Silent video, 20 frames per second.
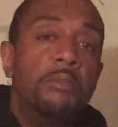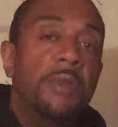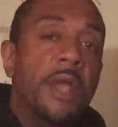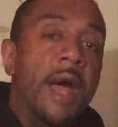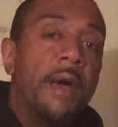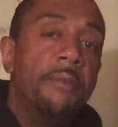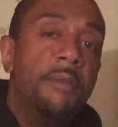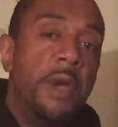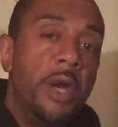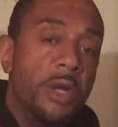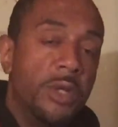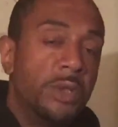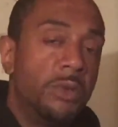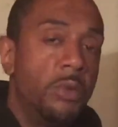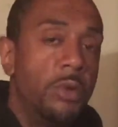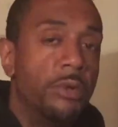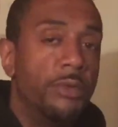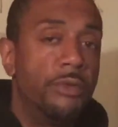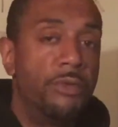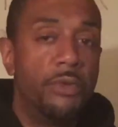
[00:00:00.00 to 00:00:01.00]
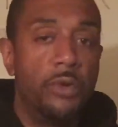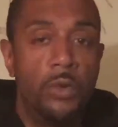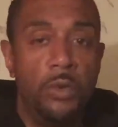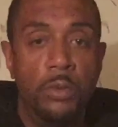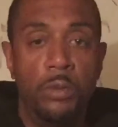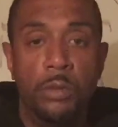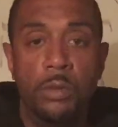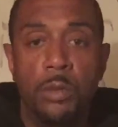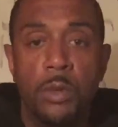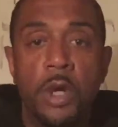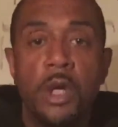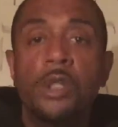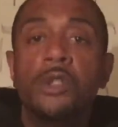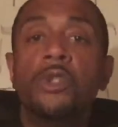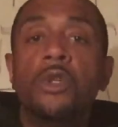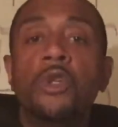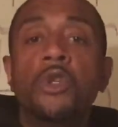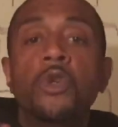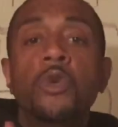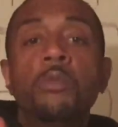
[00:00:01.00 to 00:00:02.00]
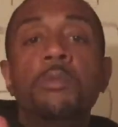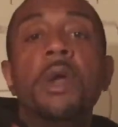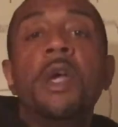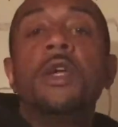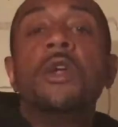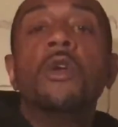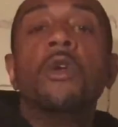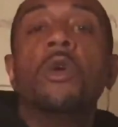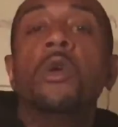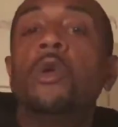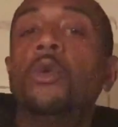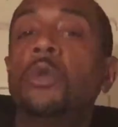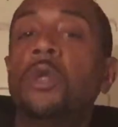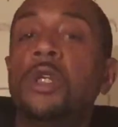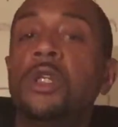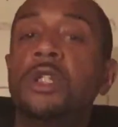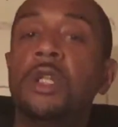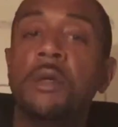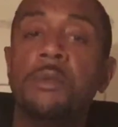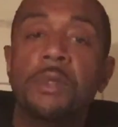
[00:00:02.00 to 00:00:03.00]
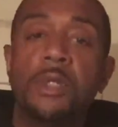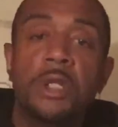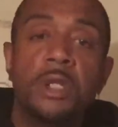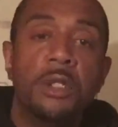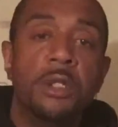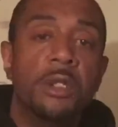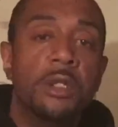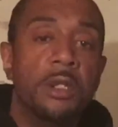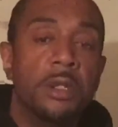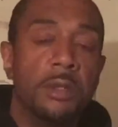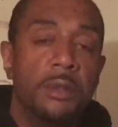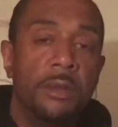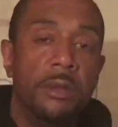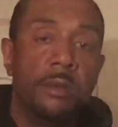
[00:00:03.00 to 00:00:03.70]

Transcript: that bears one fruit. So you make your own assumptions.